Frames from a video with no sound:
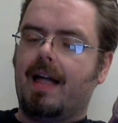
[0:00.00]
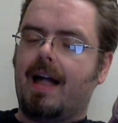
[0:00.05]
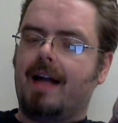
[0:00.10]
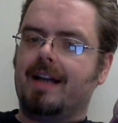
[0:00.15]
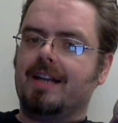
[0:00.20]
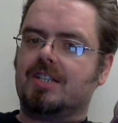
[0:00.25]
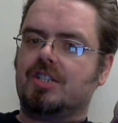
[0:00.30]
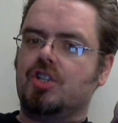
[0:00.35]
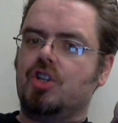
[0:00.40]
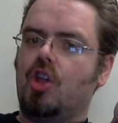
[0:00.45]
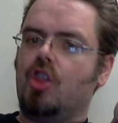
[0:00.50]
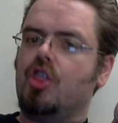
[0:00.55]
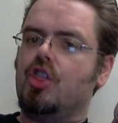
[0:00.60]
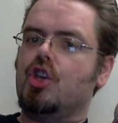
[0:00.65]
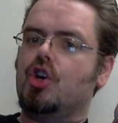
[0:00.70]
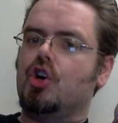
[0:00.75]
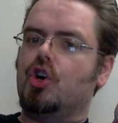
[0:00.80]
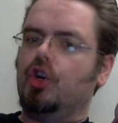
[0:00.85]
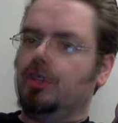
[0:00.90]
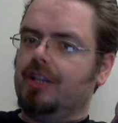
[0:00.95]
And it's not
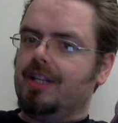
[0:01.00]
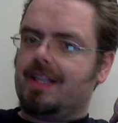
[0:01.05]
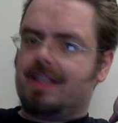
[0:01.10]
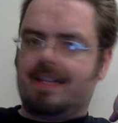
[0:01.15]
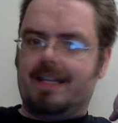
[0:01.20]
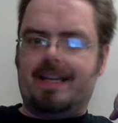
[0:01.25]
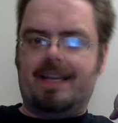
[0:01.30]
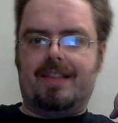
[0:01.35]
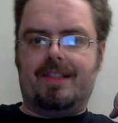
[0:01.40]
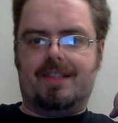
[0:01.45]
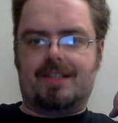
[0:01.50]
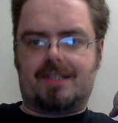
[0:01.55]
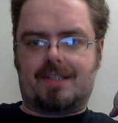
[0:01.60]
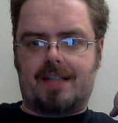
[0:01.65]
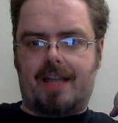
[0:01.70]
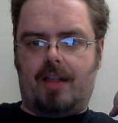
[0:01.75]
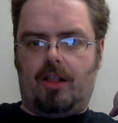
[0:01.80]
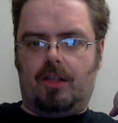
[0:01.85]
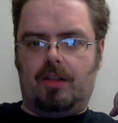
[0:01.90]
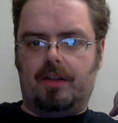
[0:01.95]
the only thing in the
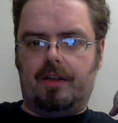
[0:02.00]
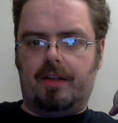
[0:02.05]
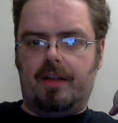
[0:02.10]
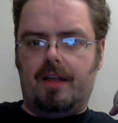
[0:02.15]
cell